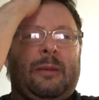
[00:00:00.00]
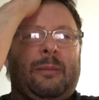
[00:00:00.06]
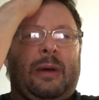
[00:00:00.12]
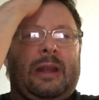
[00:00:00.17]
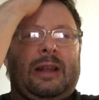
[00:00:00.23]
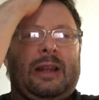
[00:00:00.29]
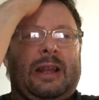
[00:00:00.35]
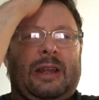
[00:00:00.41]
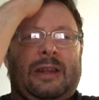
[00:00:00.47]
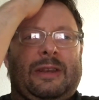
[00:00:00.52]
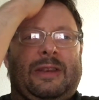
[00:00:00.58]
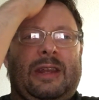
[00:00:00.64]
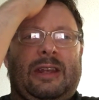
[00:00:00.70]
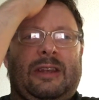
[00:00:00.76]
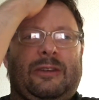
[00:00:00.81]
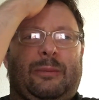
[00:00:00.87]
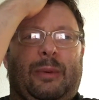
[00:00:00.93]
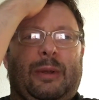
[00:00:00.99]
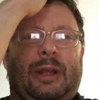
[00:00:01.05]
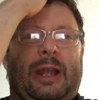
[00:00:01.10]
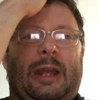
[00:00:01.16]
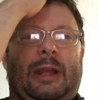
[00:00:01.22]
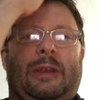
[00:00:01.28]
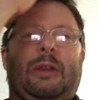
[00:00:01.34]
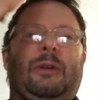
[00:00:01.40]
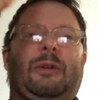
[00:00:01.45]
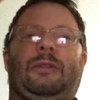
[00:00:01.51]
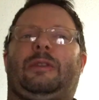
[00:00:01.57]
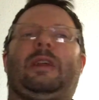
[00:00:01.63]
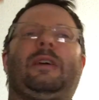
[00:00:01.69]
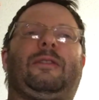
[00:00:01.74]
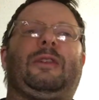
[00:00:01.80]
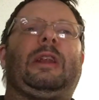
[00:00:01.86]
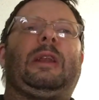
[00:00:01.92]
about a lot of things, but like there's
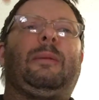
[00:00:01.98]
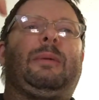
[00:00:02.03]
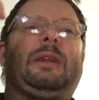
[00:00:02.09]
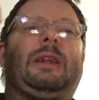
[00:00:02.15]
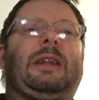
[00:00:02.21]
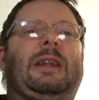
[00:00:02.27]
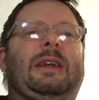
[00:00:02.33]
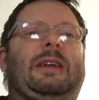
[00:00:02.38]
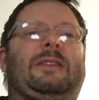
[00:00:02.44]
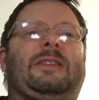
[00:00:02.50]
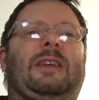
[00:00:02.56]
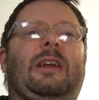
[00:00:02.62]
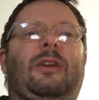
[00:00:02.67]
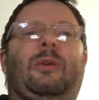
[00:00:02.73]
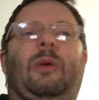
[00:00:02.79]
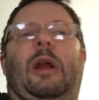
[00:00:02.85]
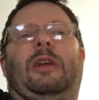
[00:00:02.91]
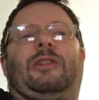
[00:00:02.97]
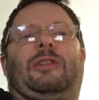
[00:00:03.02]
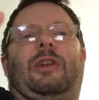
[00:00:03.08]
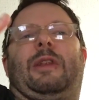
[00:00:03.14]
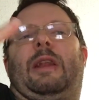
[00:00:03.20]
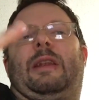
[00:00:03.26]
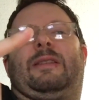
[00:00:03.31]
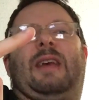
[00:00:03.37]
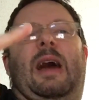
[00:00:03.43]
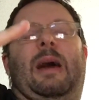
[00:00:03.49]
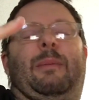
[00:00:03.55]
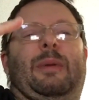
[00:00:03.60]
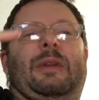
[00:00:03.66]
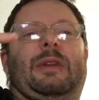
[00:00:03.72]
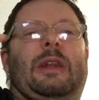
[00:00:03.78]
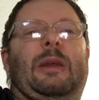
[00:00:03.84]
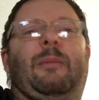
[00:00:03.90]
definitely been an acceleration that's
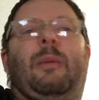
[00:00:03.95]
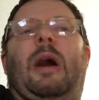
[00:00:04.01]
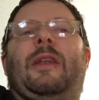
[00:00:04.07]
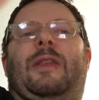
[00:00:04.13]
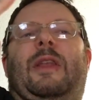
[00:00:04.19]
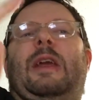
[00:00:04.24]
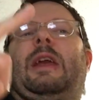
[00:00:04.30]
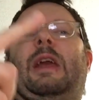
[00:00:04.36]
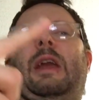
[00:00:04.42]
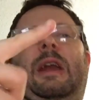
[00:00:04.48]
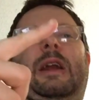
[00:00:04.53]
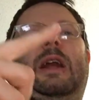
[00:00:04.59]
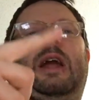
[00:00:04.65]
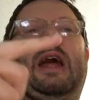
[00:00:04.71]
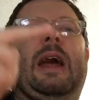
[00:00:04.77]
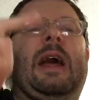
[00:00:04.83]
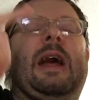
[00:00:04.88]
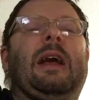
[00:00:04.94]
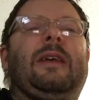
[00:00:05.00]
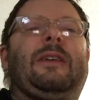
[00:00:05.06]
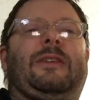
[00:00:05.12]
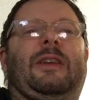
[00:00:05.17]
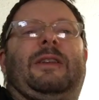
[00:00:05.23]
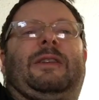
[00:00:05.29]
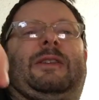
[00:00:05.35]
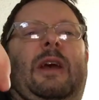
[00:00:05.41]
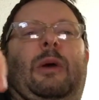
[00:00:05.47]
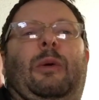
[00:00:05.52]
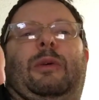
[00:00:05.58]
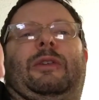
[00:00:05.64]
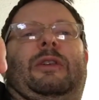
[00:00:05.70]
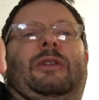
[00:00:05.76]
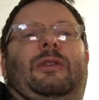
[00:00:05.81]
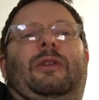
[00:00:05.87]
happened in my thinking since I
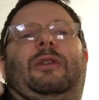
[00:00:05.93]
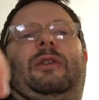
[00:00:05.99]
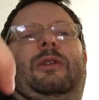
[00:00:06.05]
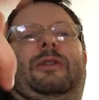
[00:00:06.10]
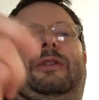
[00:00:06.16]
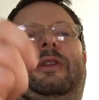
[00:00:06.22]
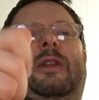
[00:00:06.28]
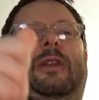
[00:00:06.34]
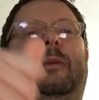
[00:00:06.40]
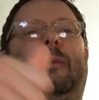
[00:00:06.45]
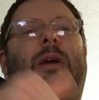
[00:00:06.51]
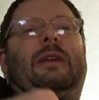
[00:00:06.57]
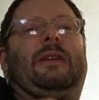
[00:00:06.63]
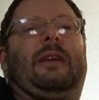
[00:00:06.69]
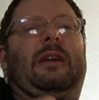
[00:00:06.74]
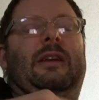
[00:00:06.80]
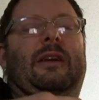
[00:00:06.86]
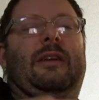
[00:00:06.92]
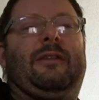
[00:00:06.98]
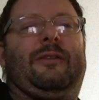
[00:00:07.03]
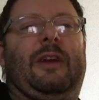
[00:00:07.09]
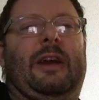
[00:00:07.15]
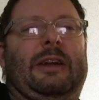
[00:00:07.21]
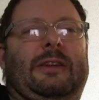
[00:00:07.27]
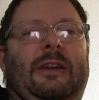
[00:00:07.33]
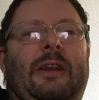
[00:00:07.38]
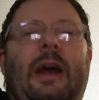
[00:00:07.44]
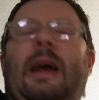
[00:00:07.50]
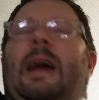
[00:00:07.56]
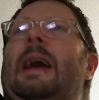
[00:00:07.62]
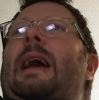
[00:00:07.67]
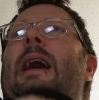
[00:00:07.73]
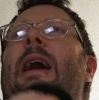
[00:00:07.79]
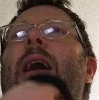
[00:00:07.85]
was introduced to the Mandela effect,
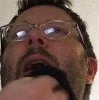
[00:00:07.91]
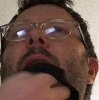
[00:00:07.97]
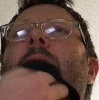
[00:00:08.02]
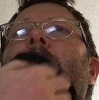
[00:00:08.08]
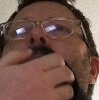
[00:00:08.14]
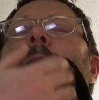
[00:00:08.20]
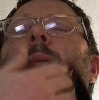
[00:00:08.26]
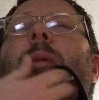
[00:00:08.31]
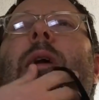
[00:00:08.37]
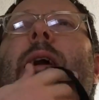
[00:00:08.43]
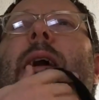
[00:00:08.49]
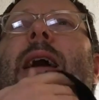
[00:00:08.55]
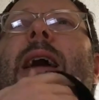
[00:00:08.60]
and